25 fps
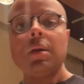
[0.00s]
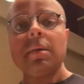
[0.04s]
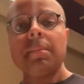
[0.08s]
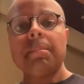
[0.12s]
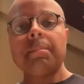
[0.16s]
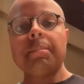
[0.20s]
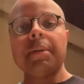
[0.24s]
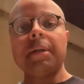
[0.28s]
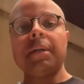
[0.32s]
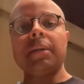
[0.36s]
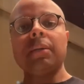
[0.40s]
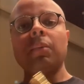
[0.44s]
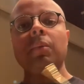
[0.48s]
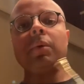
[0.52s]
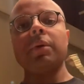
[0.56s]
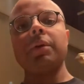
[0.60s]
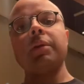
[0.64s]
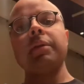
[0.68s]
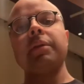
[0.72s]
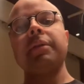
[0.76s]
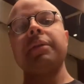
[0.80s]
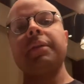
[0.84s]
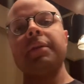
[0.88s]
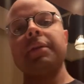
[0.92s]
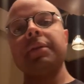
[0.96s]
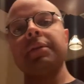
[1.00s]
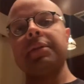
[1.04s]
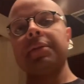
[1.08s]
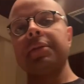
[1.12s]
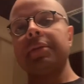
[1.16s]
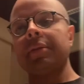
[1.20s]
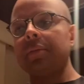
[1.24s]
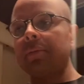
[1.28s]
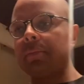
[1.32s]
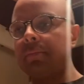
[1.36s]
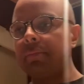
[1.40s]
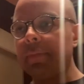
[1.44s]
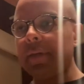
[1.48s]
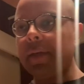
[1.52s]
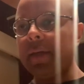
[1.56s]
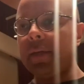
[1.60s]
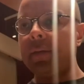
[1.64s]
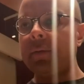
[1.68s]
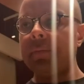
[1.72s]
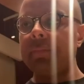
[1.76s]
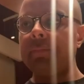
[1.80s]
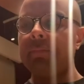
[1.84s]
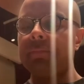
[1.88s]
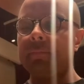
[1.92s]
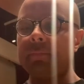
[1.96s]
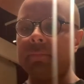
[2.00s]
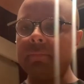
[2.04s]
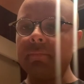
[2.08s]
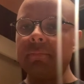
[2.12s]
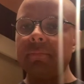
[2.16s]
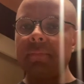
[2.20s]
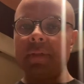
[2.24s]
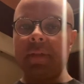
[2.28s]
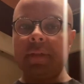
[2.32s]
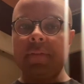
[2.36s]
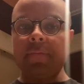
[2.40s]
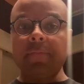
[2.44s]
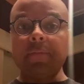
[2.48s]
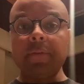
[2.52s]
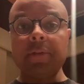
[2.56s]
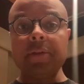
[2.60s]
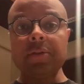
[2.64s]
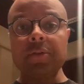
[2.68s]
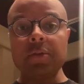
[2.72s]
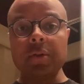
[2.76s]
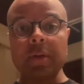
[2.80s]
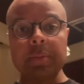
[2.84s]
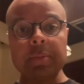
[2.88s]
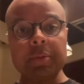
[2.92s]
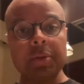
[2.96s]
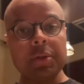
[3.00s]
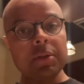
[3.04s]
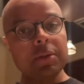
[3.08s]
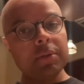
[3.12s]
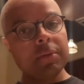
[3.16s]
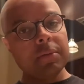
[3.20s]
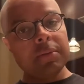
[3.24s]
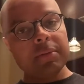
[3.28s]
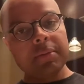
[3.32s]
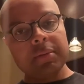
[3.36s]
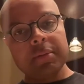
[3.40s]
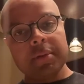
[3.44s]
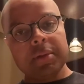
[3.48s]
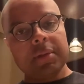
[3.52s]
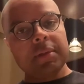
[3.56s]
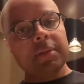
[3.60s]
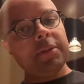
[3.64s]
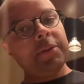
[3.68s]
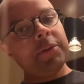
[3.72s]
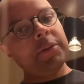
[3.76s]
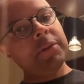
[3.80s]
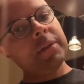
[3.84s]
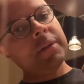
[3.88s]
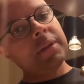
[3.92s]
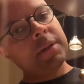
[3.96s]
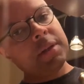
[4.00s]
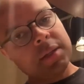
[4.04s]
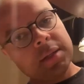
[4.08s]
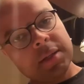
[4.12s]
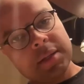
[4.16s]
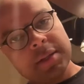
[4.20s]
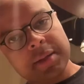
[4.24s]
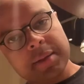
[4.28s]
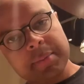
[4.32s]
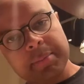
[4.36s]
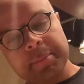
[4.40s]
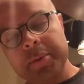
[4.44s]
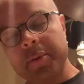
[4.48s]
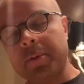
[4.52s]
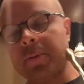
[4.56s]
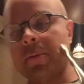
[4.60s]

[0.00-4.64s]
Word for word: but one of the things that it frees you up to do is to do it any tempo,